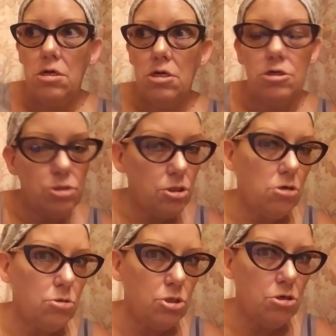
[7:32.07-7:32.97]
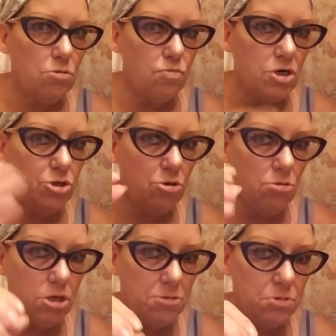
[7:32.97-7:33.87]
it shows you where you
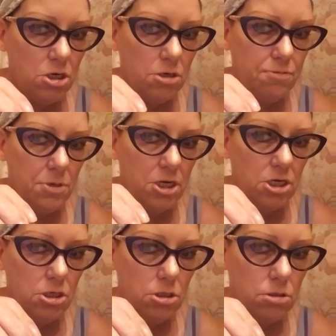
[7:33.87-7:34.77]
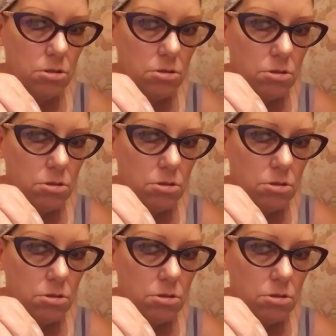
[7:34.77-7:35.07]
left off in